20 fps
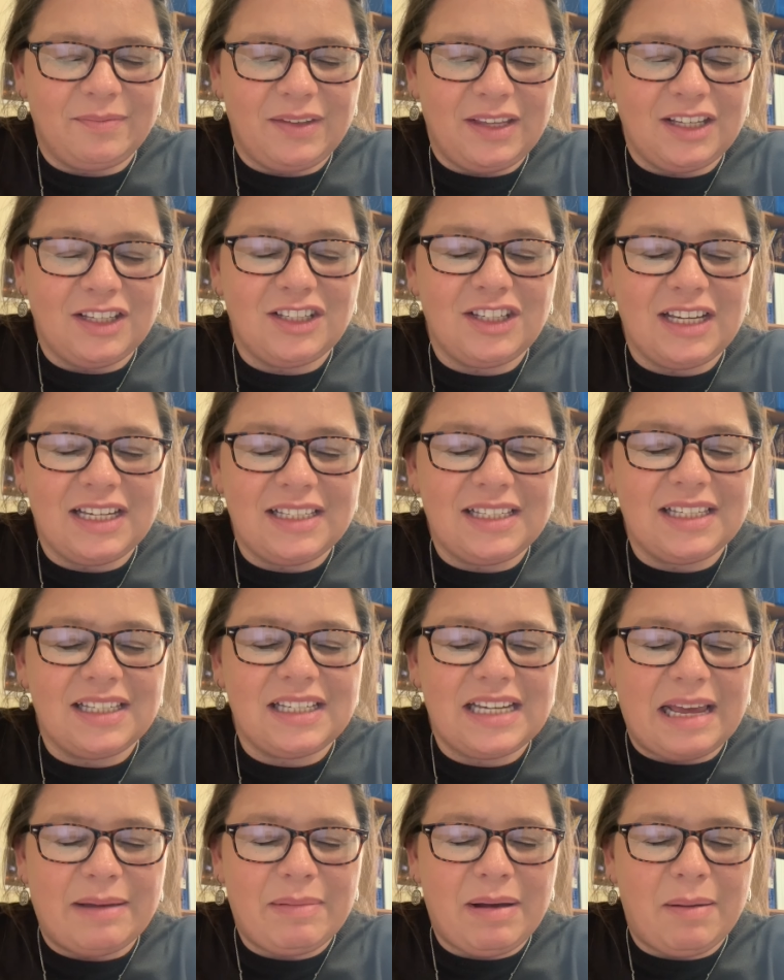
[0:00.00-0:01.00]
In Jesus'
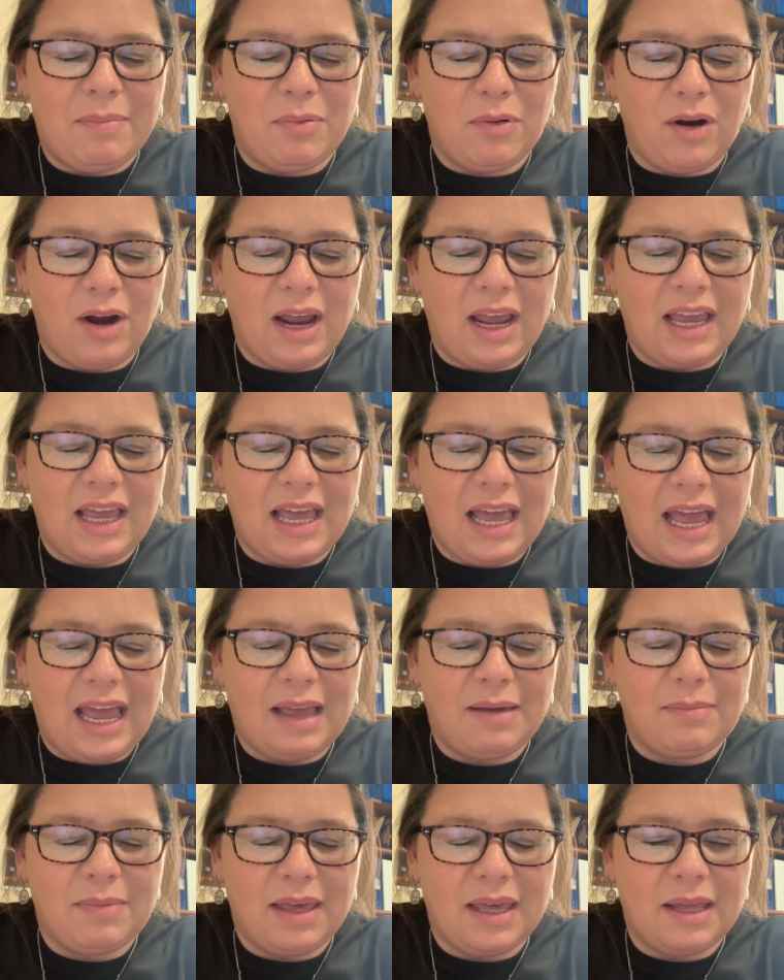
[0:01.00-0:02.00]
name I pray,
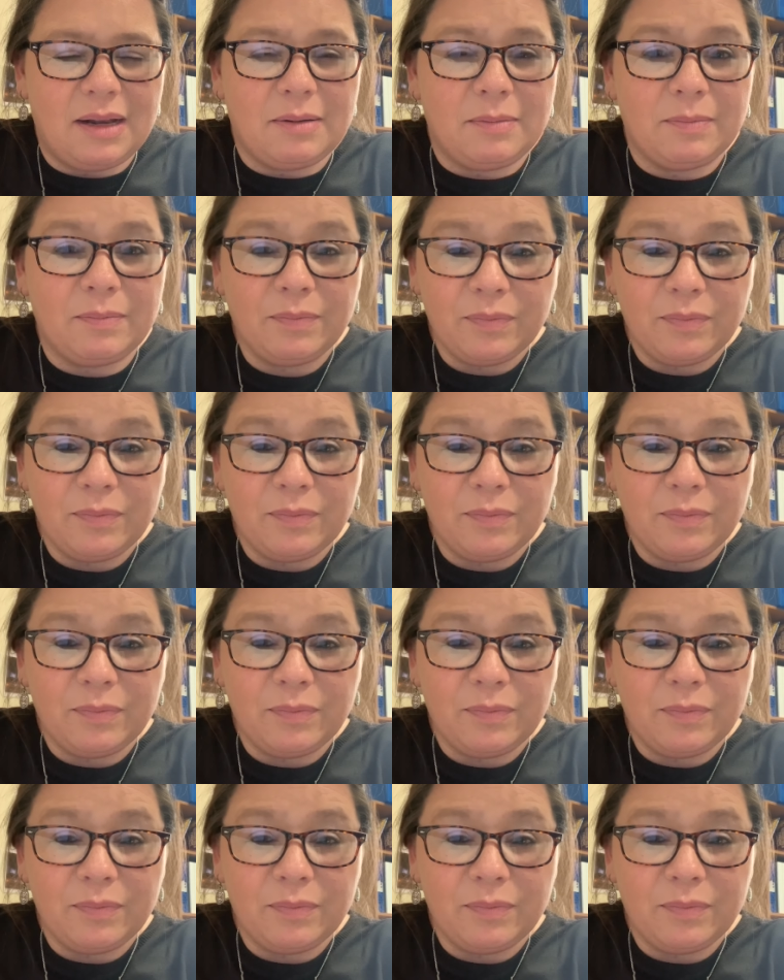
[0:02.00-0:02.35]
amen.